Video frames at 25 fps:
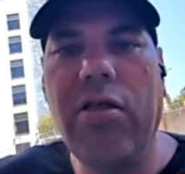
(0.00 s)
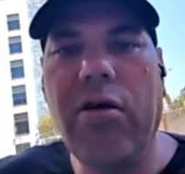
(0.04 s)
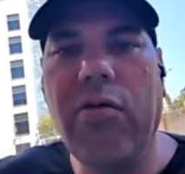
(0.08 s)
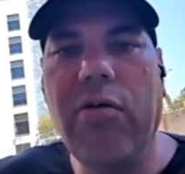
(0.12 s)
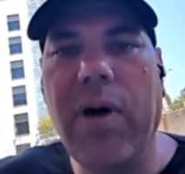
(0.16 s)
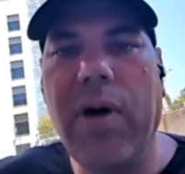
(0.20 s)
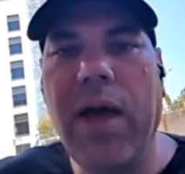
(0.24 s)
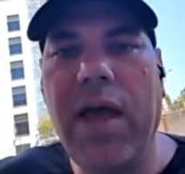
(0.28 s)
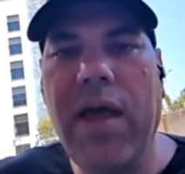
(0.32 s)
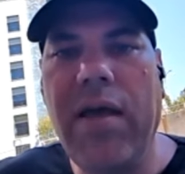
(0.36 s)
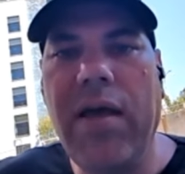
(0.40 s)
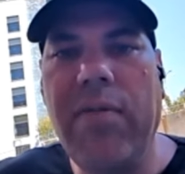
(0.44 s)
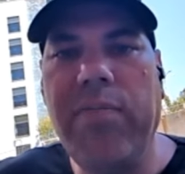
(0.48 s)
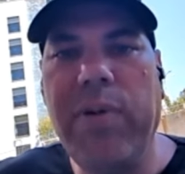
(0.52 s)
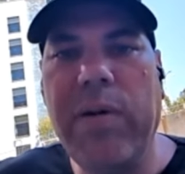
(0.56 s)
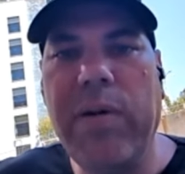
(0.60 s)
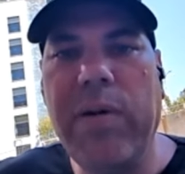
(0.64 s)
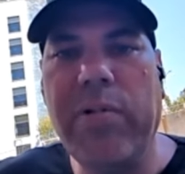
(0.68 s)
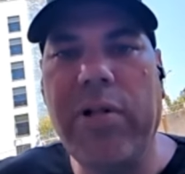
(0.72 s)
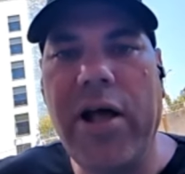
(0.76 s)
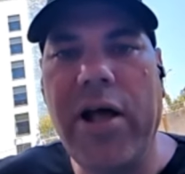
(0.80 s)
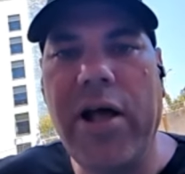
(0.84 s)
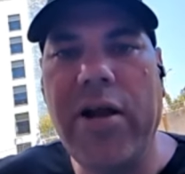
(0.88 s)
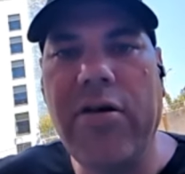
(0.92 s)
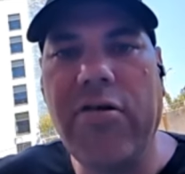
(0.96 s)
the way
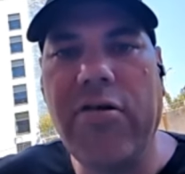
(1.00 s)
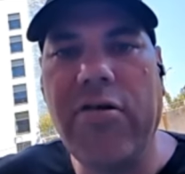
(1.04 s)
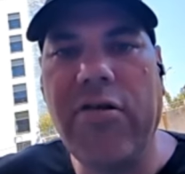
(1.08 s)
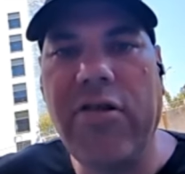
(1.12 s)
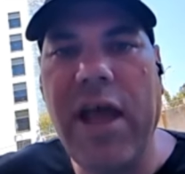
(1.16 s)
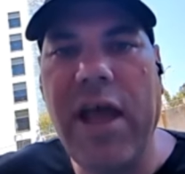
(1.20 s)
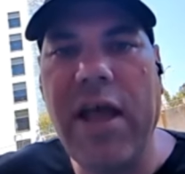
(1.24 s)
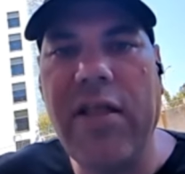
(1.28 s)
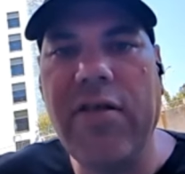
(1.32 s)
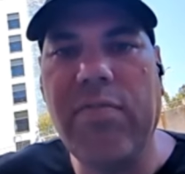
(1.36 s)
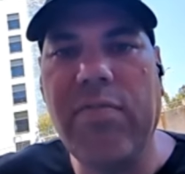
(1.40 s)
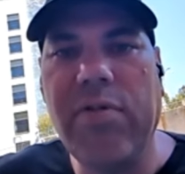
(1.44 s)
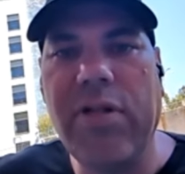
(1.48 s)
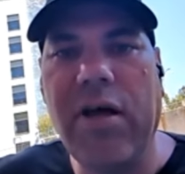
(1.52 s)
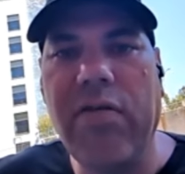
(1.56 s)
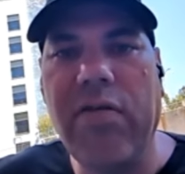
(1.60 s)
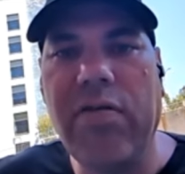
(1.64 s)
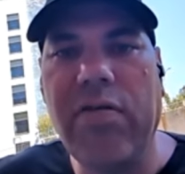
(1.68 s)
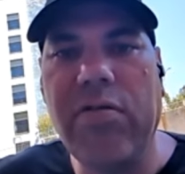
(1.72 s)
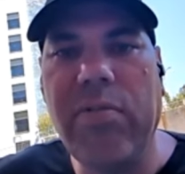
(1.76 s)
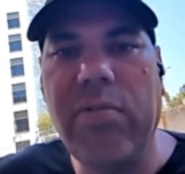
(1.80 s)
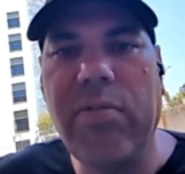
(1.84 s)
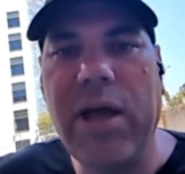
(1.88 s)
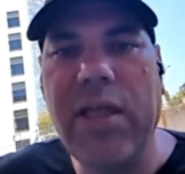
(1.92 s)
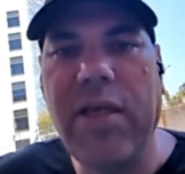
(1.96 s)
people understand
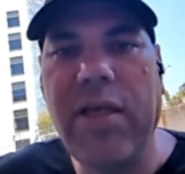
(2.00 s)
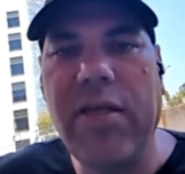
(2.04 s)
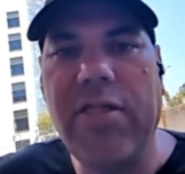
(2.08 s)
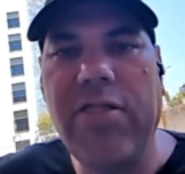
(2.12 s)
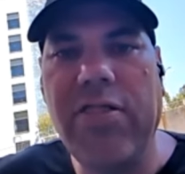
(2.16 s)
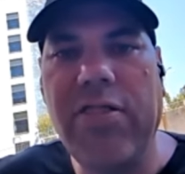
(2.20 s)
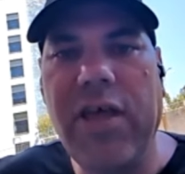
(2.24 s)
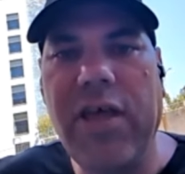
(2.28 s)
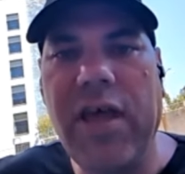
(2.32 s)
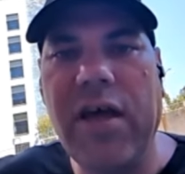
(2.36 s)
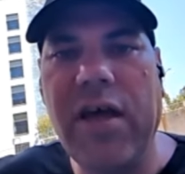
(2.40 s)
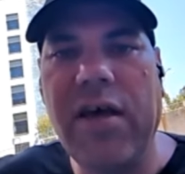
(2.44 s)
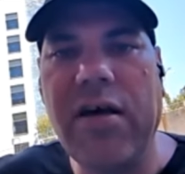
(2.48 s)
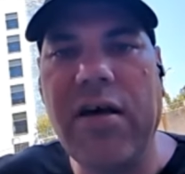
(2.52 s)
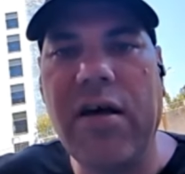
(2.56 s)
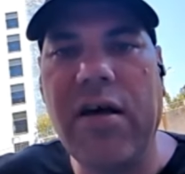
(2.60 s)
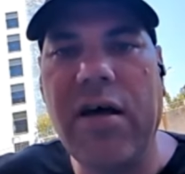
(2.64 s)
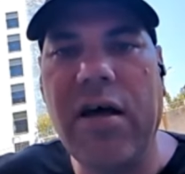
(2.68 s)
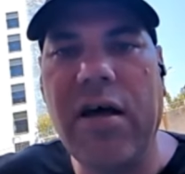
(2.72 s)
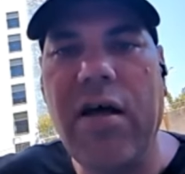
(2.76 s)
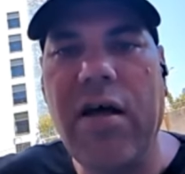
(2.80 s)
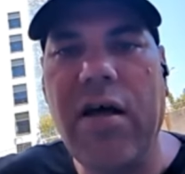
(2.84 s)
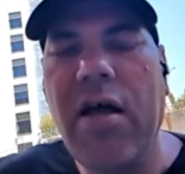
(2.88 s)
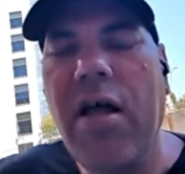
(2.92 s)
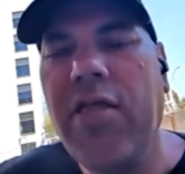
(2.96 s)
themselves, the way they think.
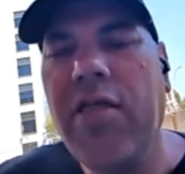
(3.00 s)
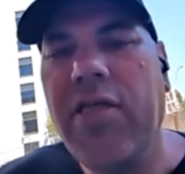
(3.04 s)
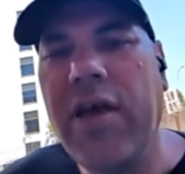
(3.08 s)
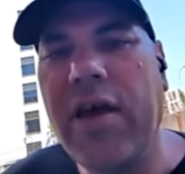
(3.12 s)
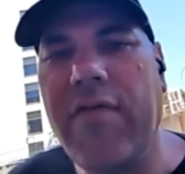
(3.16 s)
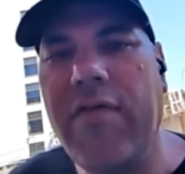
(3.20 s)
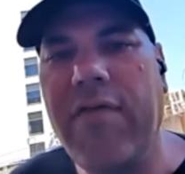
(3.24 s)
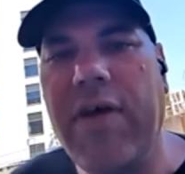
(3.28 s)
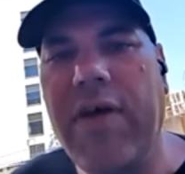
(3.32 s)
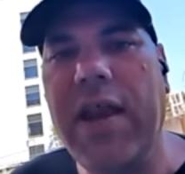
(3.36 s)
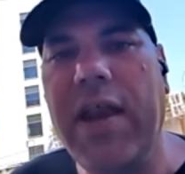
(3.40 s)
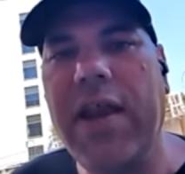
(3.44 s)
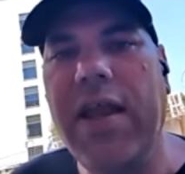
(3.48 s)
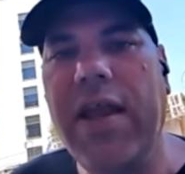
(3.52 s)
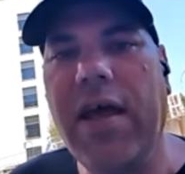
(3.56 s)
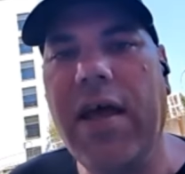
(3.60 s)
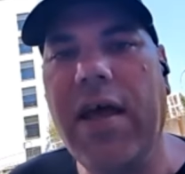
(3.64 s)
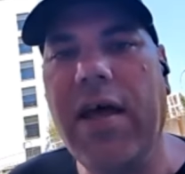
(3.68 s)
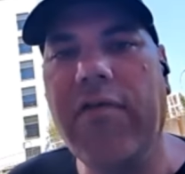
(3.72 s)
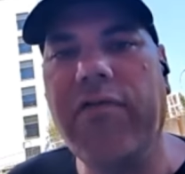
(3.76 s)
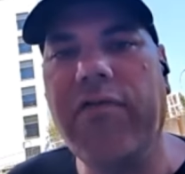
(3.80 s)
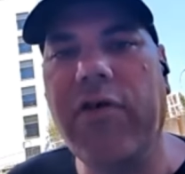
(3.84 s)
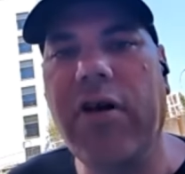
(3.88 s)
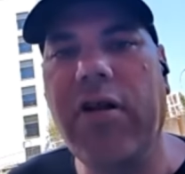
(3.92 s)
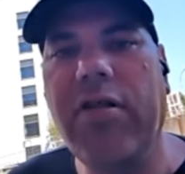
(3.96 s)
Think of
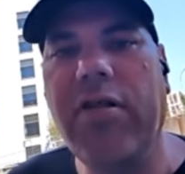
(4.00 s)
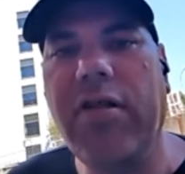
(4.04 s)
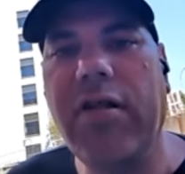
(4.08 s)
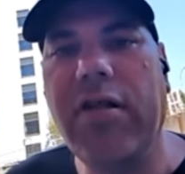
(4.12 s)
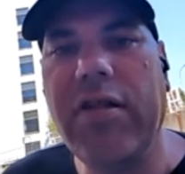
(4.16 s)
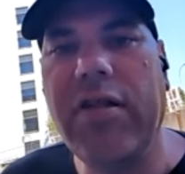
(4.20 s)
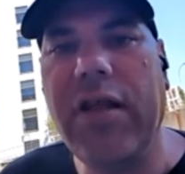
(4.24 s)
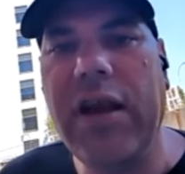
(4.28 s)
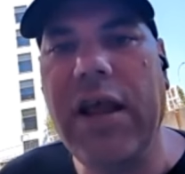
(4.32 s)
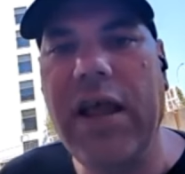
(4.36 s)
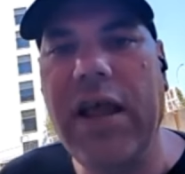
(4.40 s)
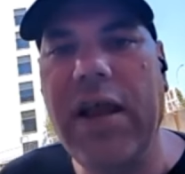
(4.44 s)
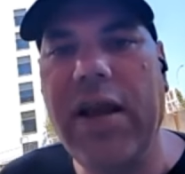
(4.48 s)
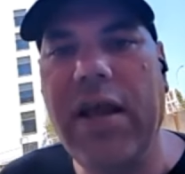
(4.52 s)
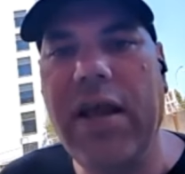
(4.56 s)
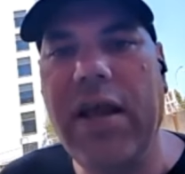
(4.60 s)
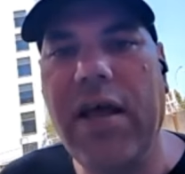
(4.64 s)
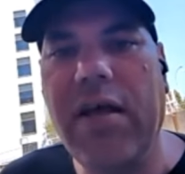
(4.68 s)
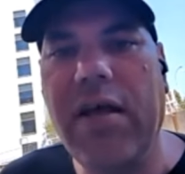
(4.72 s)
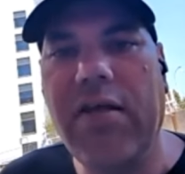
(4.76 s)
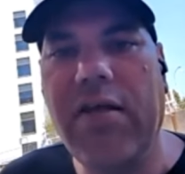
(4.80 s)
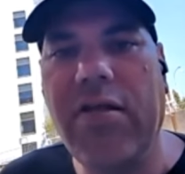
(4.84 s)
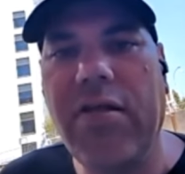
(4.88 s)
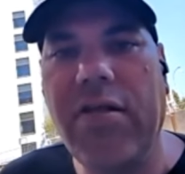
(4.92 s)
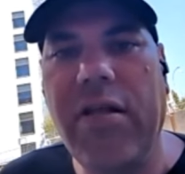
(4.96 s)
India, for instance. In
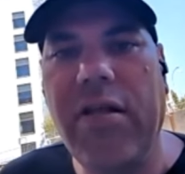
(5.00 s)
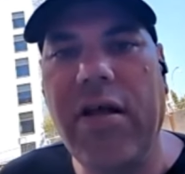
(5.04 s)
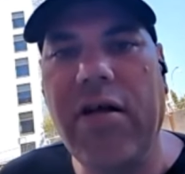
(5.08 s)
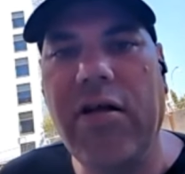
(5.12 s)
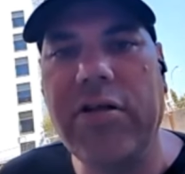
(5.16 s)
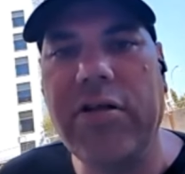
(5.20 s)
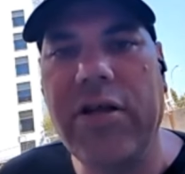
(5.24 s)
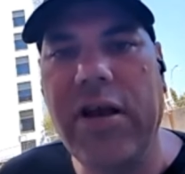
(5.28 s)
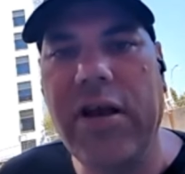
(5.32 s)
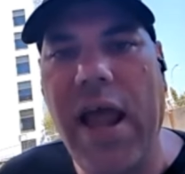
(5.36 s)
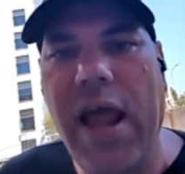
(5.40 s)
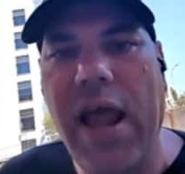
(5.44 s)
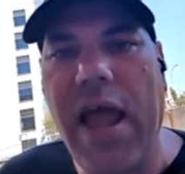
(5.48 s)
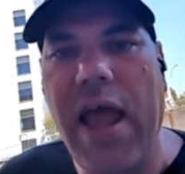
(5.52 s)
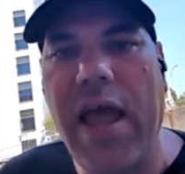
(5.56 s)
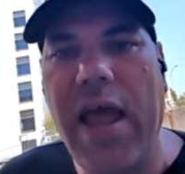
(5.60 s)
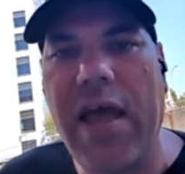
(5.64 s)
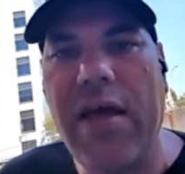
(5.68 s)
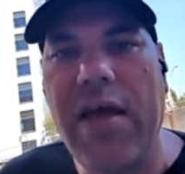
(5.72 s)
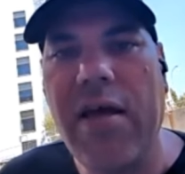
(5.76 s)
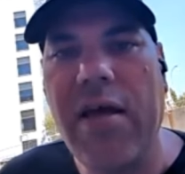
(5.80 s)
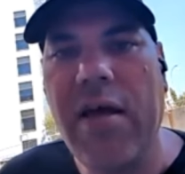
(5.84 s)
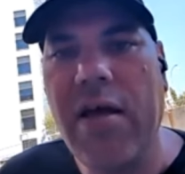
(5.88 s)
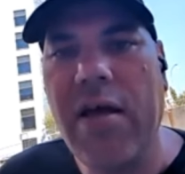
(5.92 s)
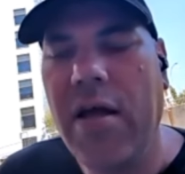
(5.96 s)
India, still
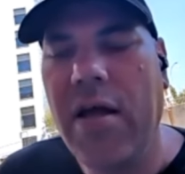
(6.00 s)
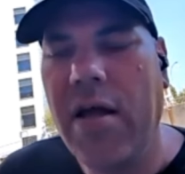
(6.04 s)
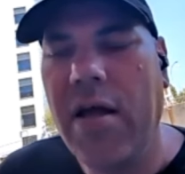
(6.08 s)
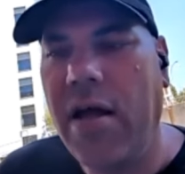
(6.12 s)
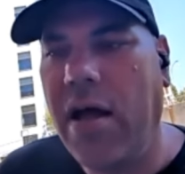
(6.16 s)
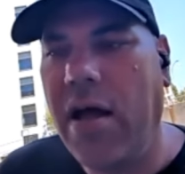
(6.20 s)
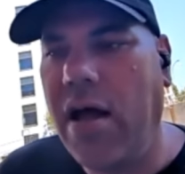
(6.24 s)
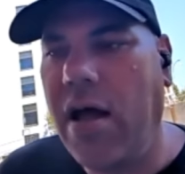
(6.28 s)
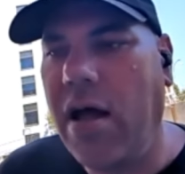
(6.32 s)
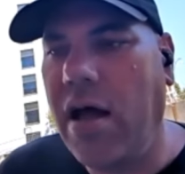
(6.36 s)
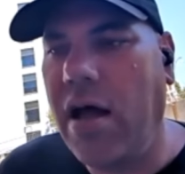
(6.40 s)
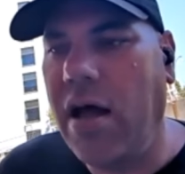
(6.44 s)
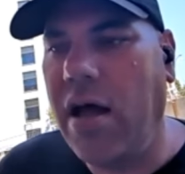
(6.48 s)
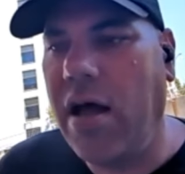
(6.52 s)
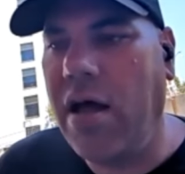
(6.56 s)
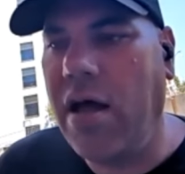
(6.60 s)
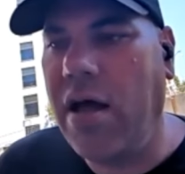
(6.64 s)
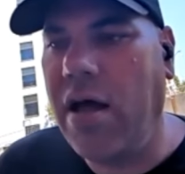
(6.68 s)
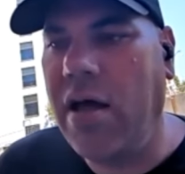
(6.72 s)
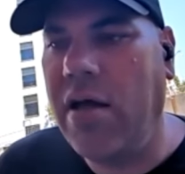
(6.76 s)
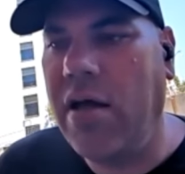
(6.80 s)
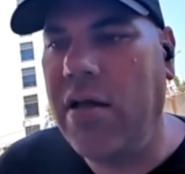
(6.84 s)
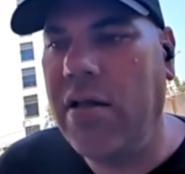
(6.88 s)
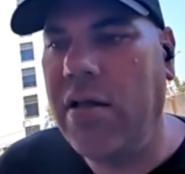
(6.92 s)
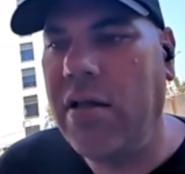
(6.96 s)
today,
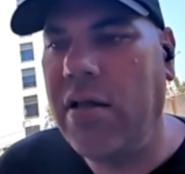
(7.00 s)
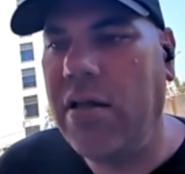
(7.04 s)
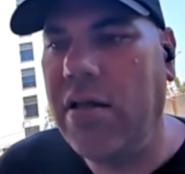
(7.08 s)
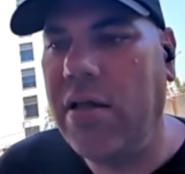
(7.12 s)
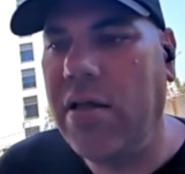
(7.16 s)
uh,